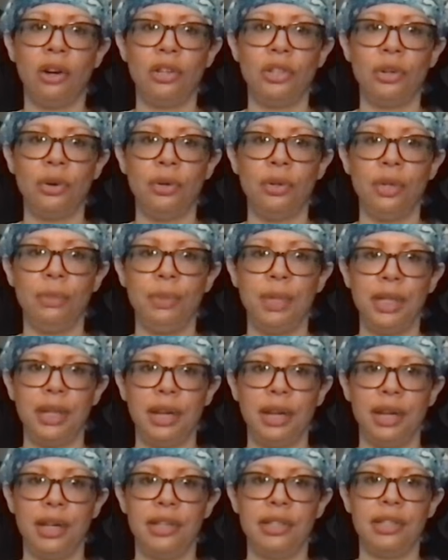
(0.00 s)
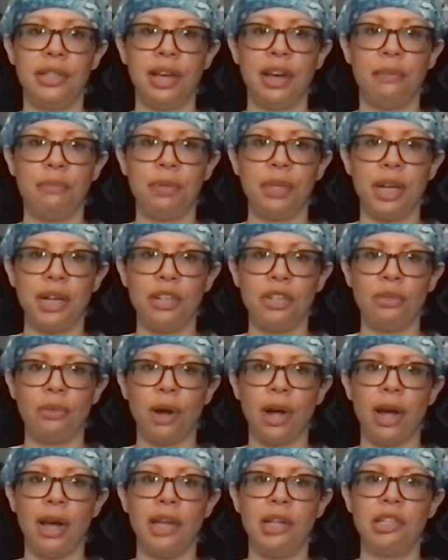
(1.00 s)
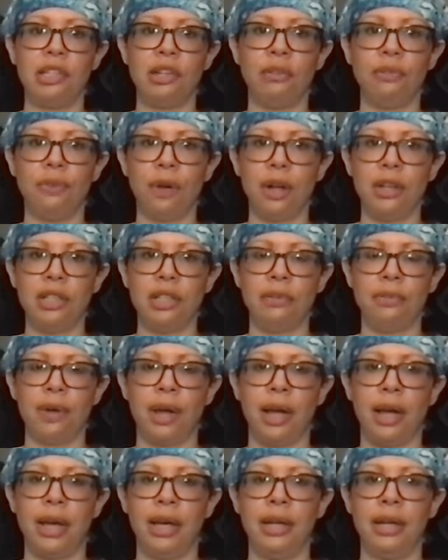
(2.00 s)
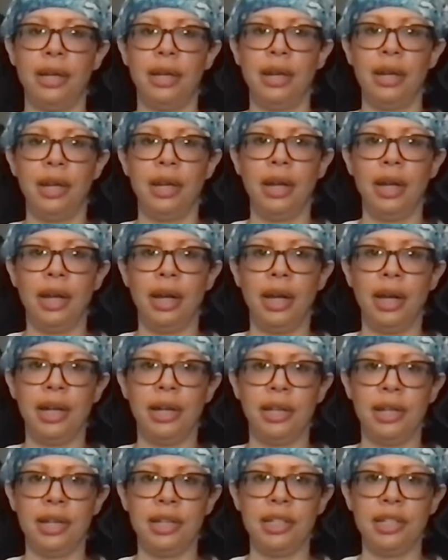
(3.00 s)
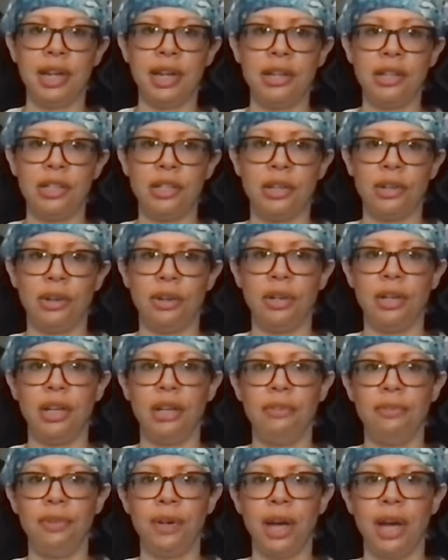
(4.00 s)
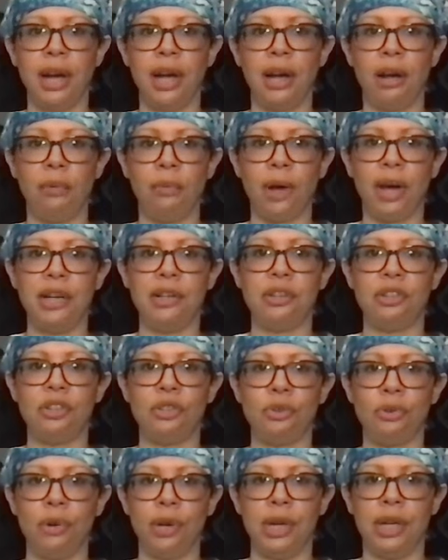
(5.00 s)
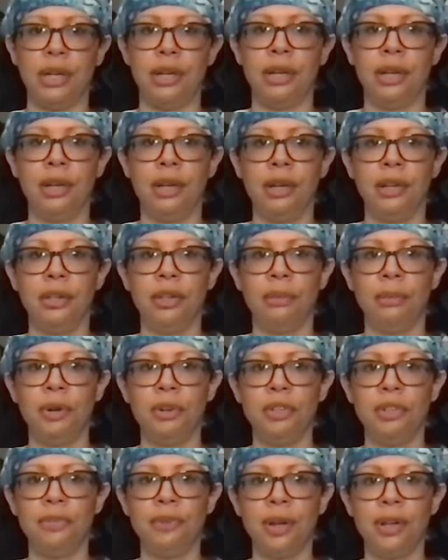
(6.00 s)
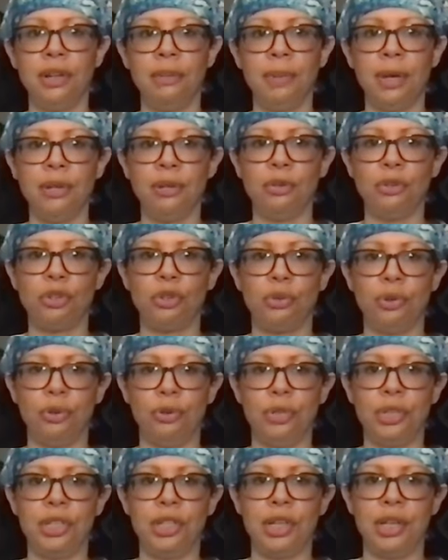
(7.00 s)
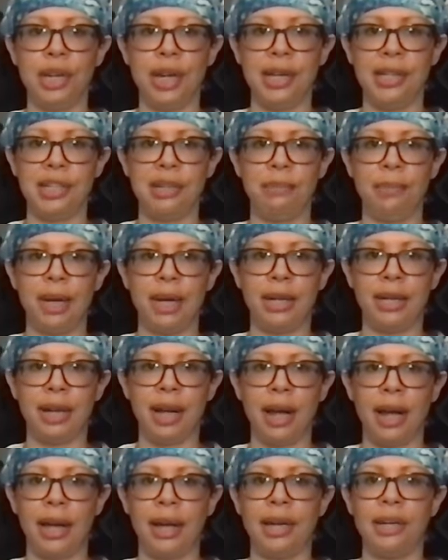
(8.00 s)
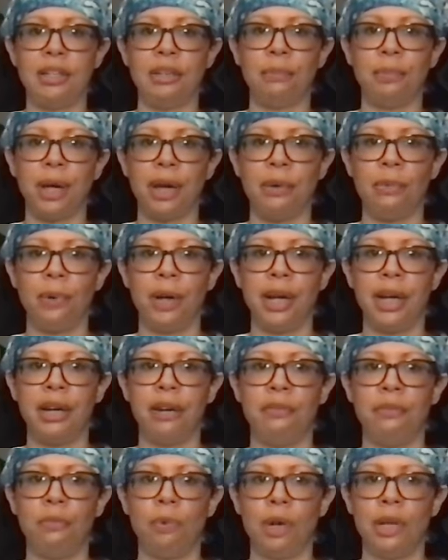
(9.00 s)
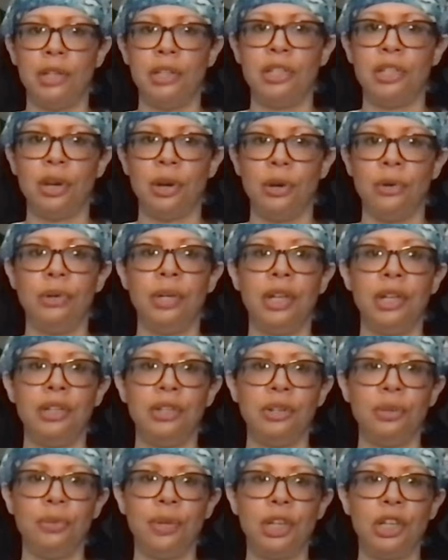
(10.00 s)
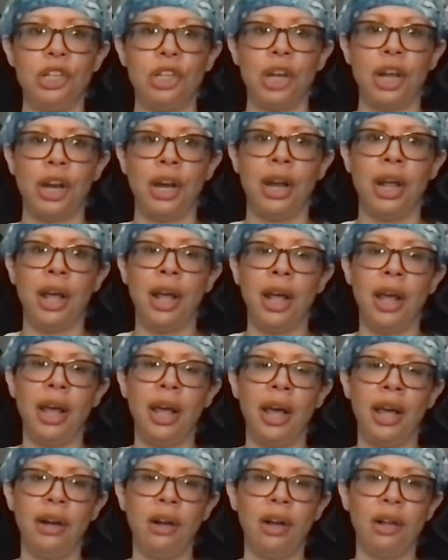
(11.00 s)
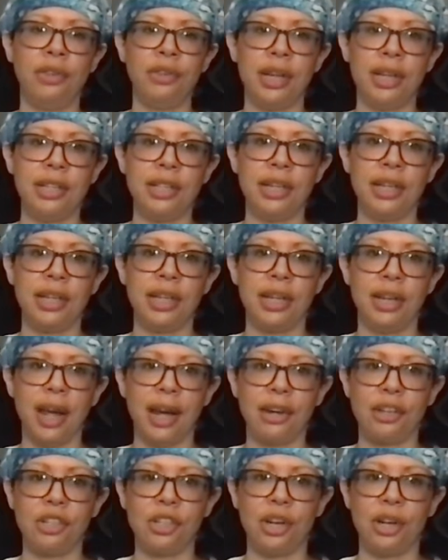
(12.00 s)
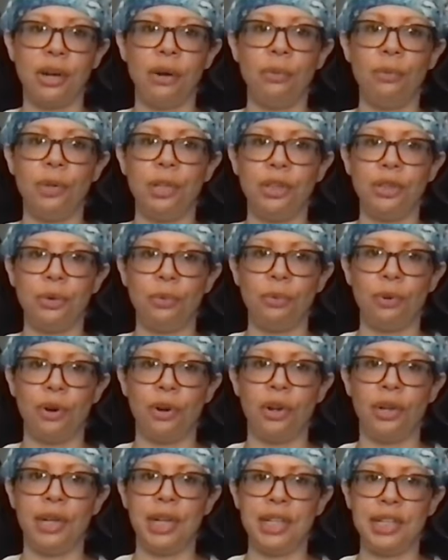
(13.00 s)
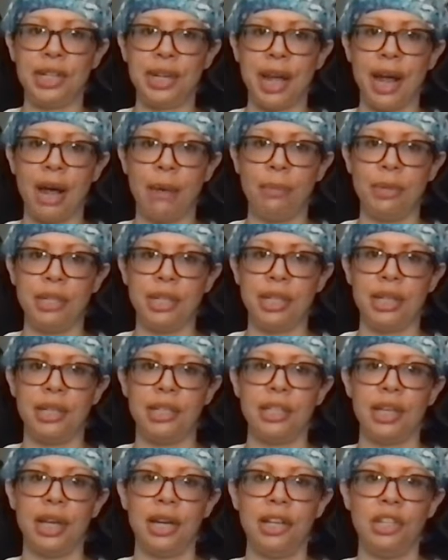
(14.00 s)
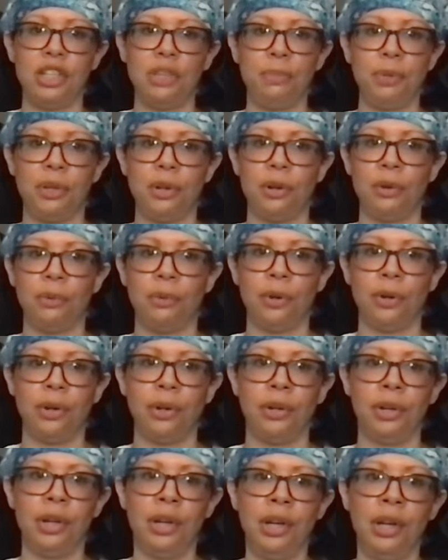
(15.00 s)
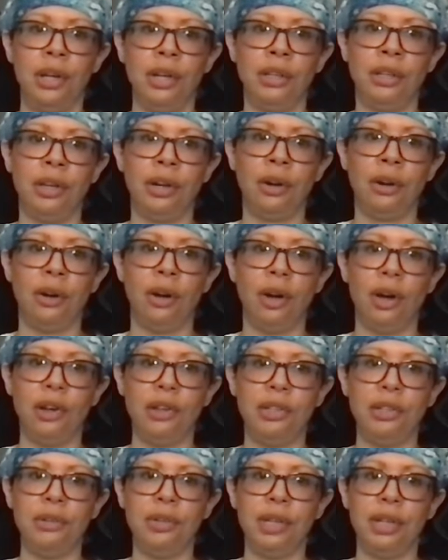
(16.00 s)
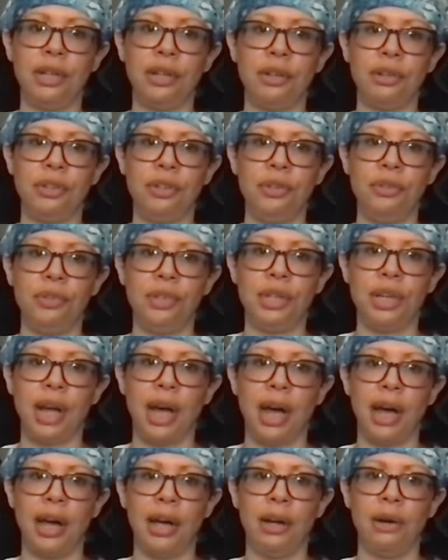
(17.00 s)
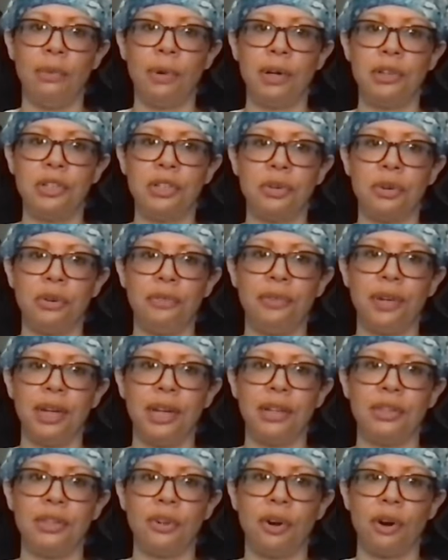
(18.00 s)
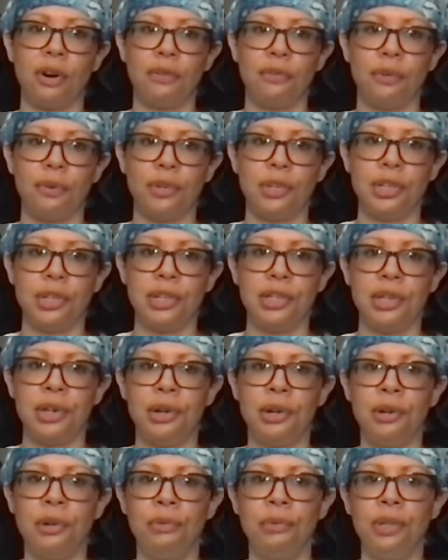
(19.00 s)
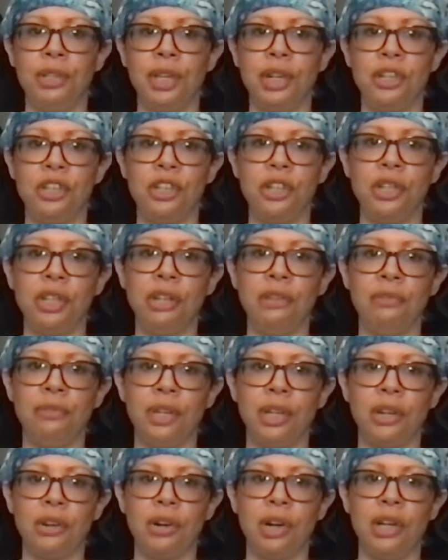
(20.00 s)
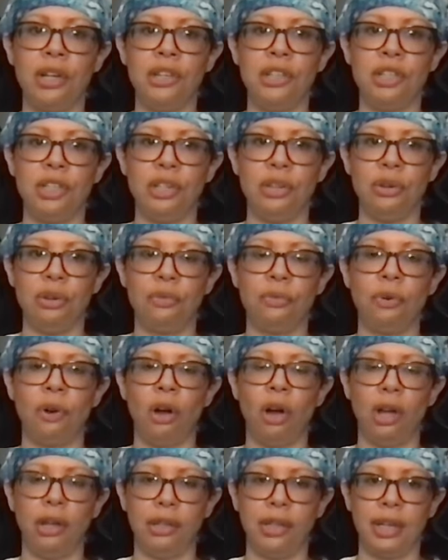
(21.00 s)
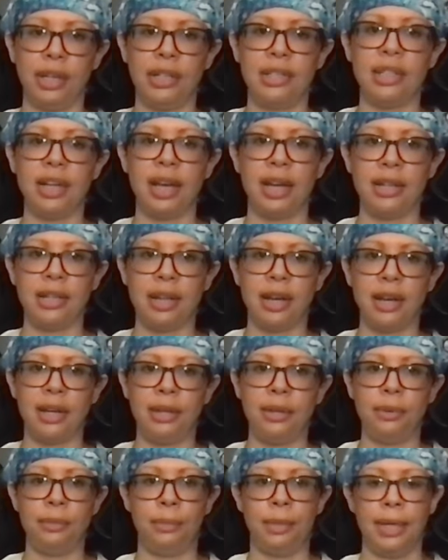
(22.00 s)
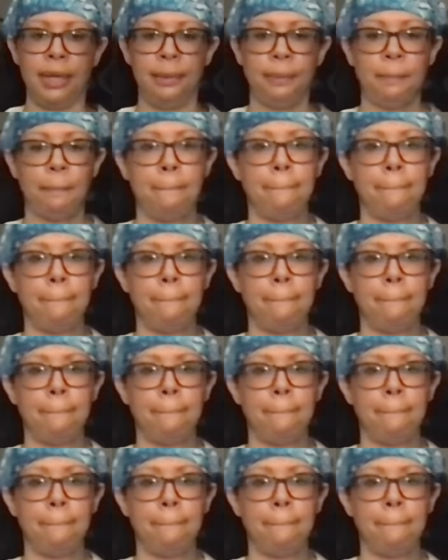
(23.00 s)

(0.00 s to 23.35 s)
solely because they have plagiarized, falsified, and censored, if not outright destroyed, the most fundamental truths innate to mankind by way of one's own intuition and authentic connection with the world, its inhabitants, and a spirit world they are all too eager to deny while serving the dark forces with a chilling vigor and zeal for all things anti-human.